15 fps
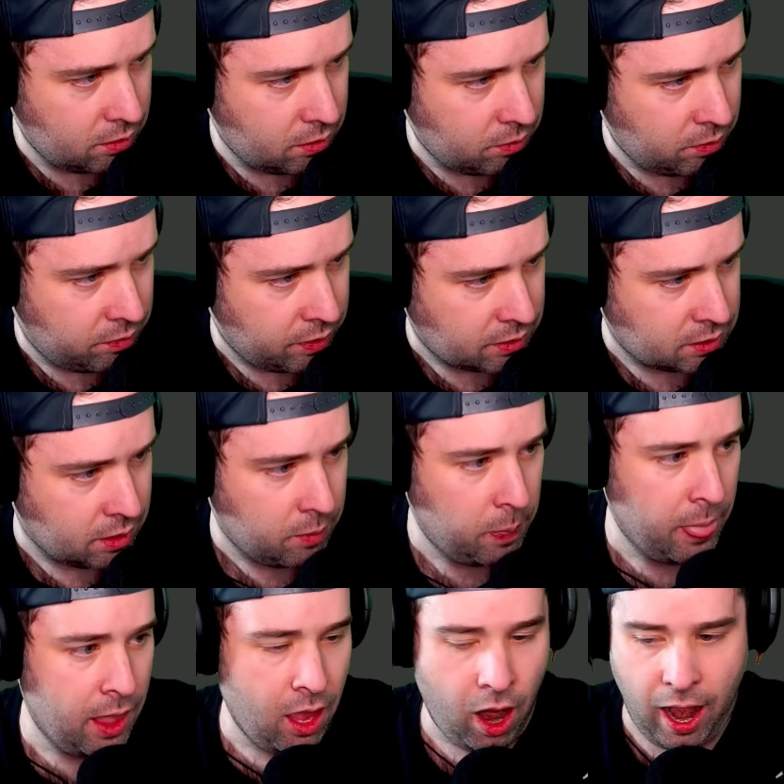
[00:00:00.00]
We fixed it.
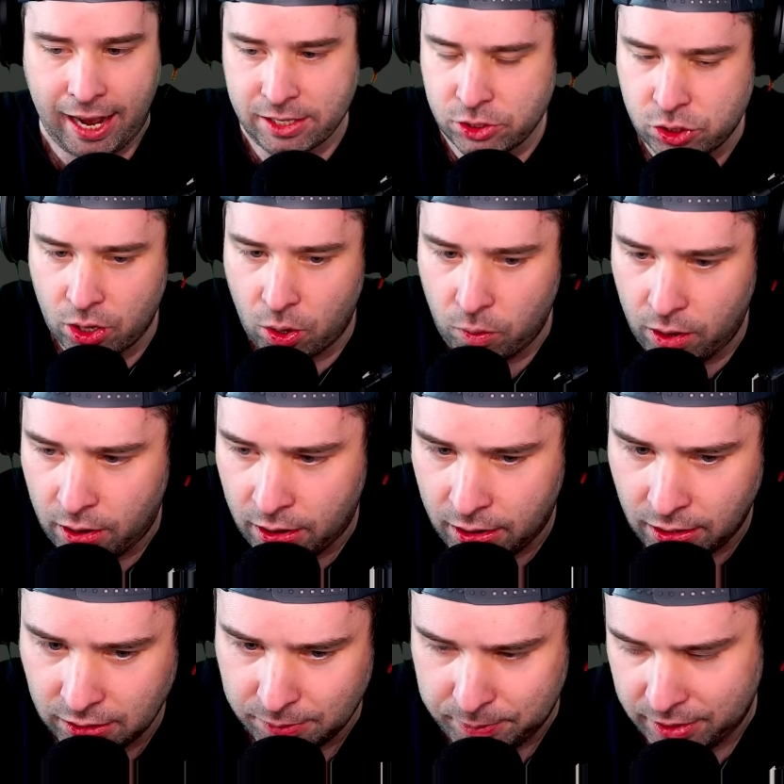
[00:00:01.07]
All right, so
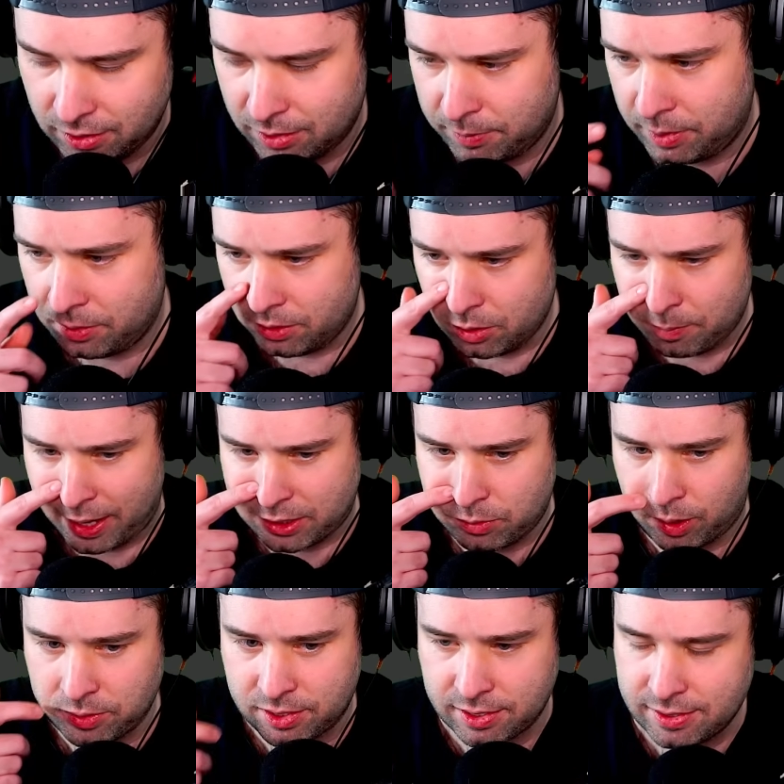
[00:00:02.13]
let me go back to
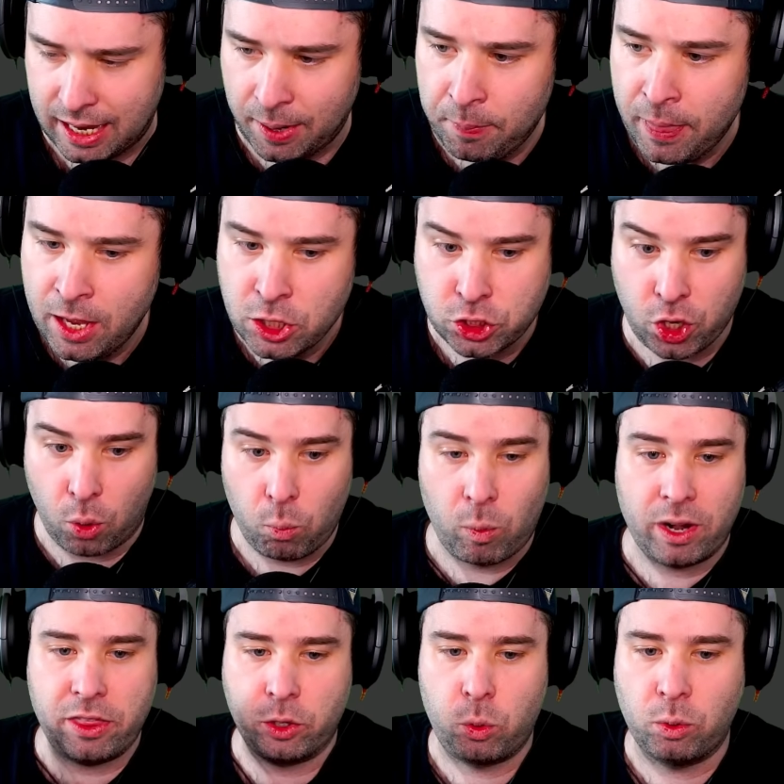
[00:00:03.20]
what I was gonna say. So
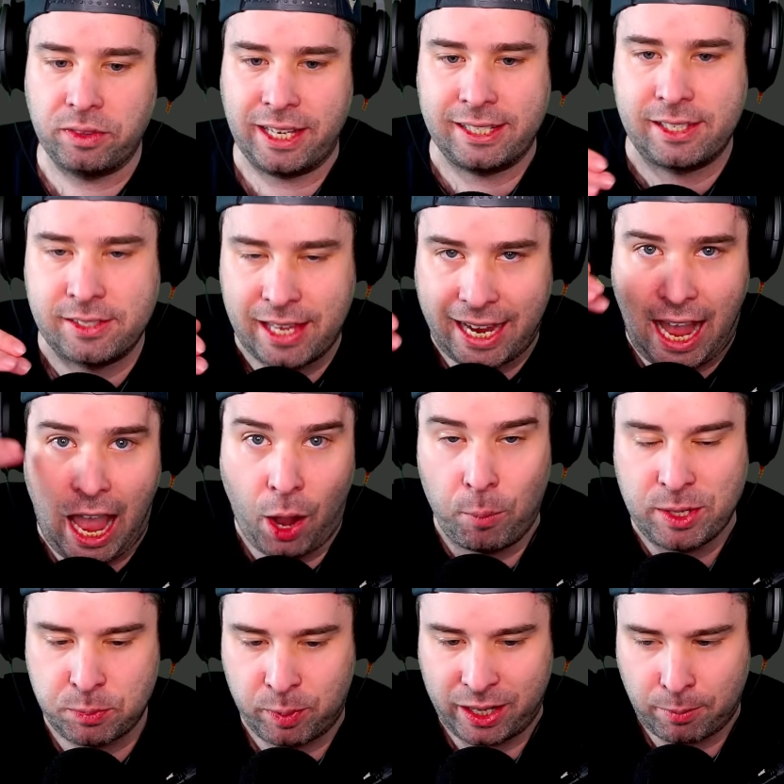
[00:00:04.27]
one of the cool things is like I
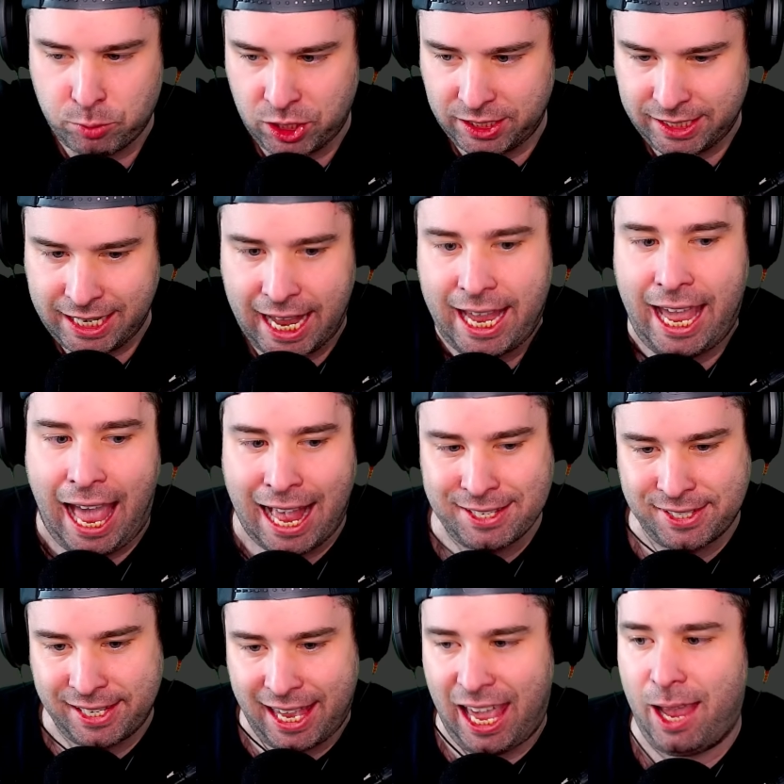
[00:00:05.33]
always bring up GTA
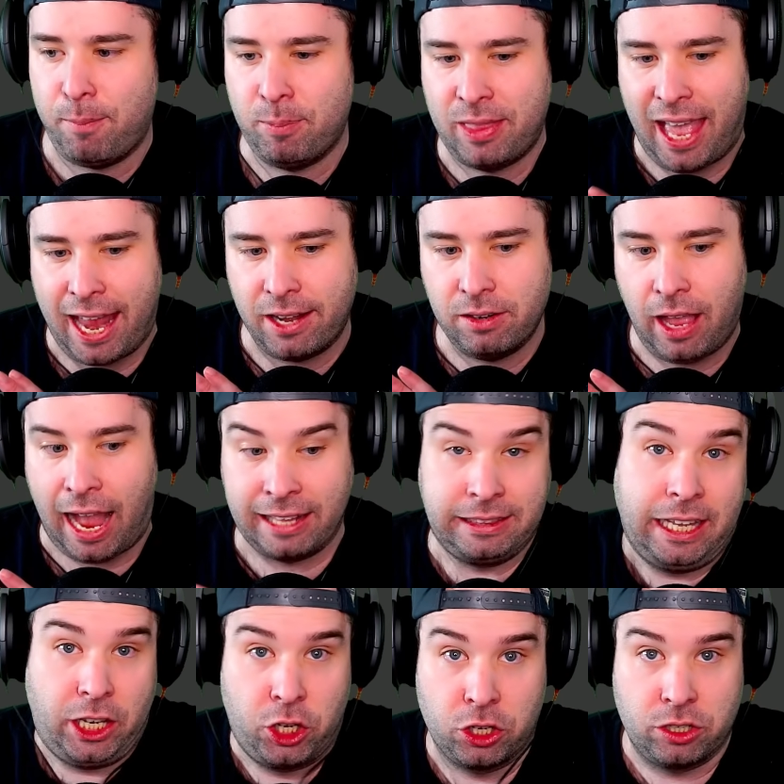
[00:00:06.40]
as a game that I
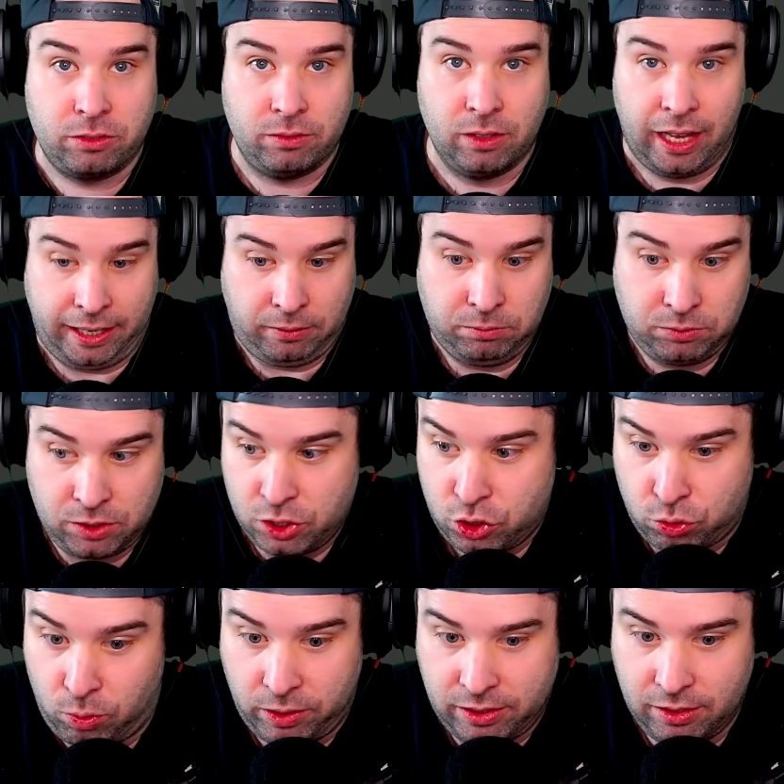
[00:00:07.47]
think could like
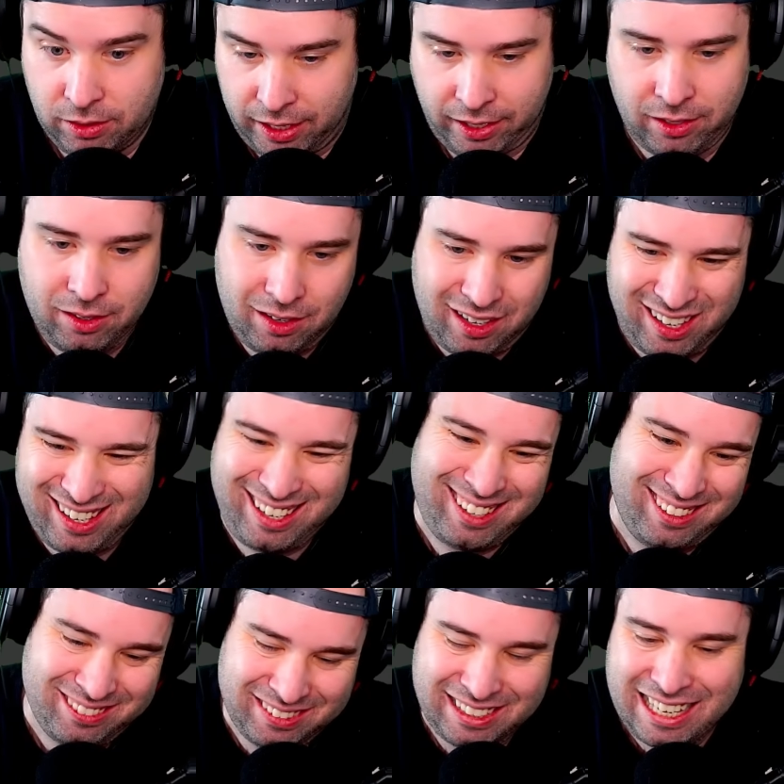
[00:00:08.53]
destroy
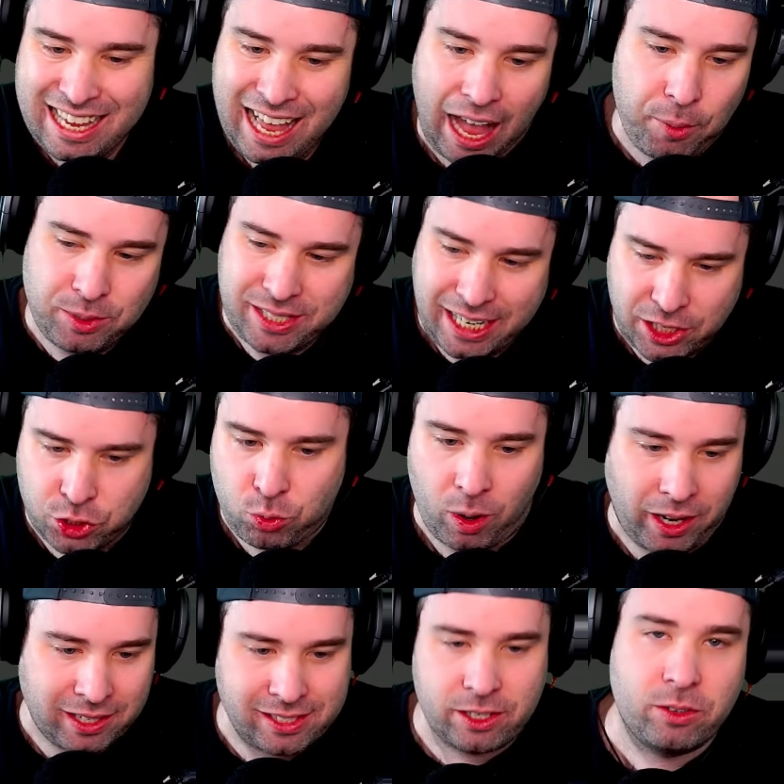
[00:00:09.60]
I won't say destroy
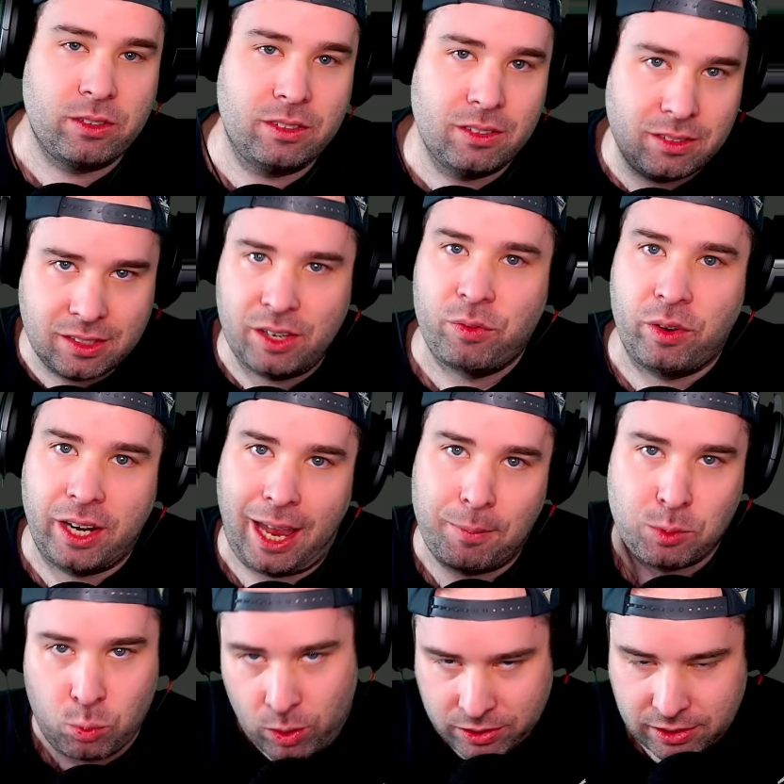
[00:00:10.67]
because they're different
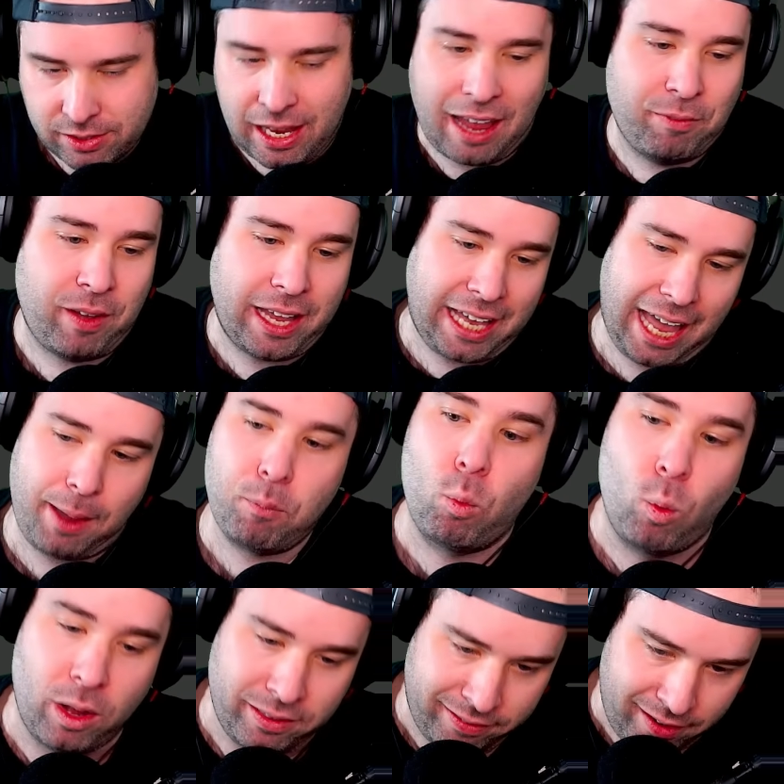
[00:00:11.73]
games. One's a sci-fi game,
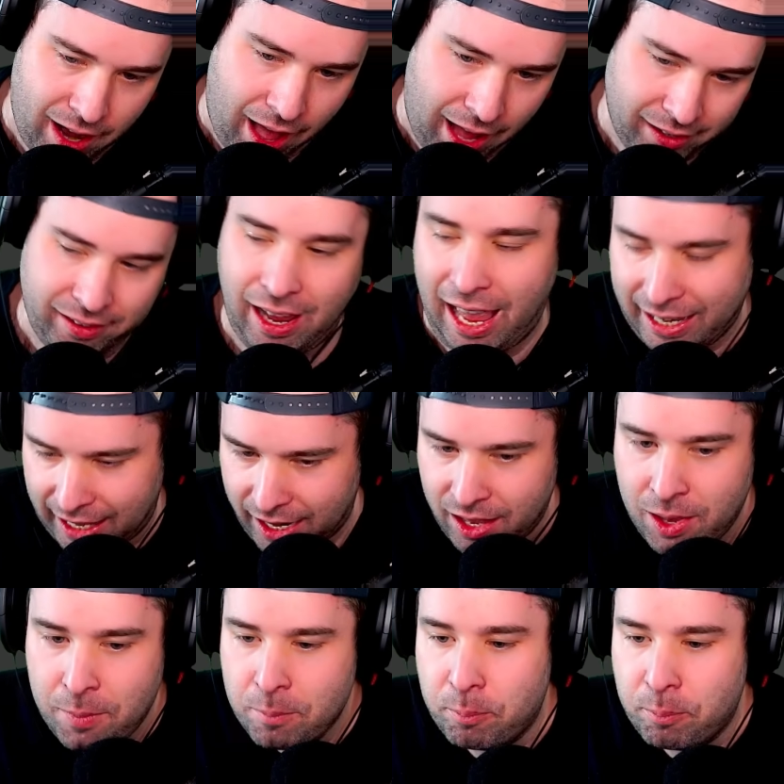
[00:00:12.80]
one's not. I get it.